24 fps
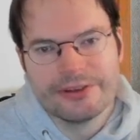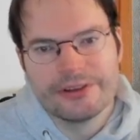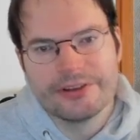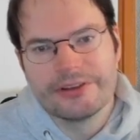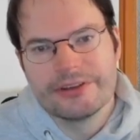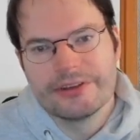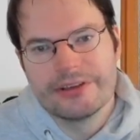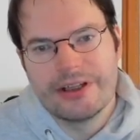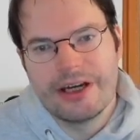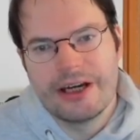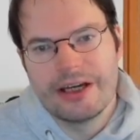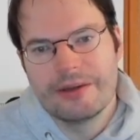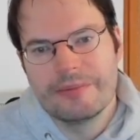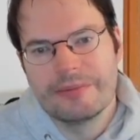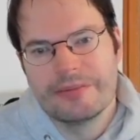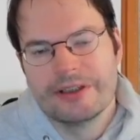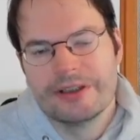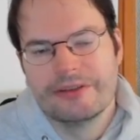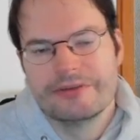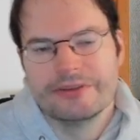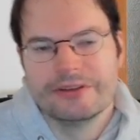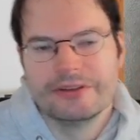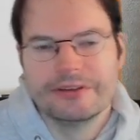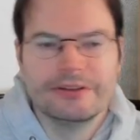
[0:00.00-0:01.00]
the type
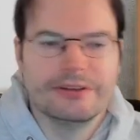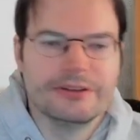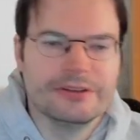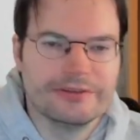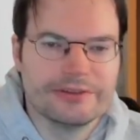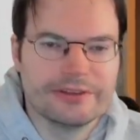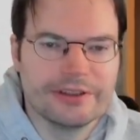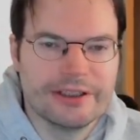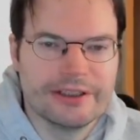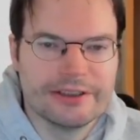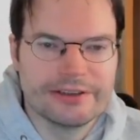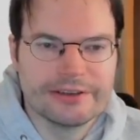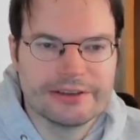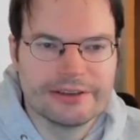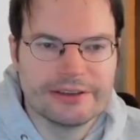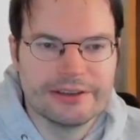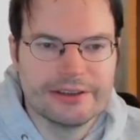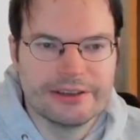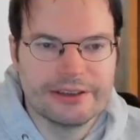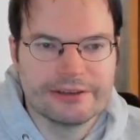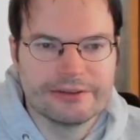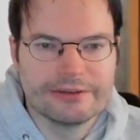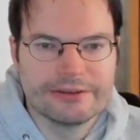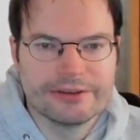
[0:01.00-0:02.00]
level of the Haskell
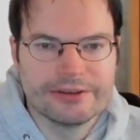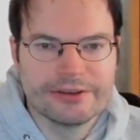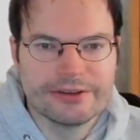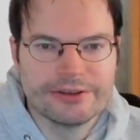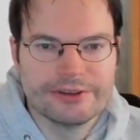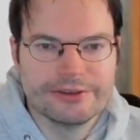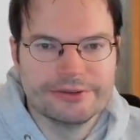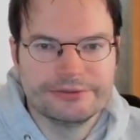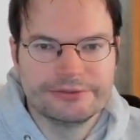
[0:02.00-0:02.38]
language.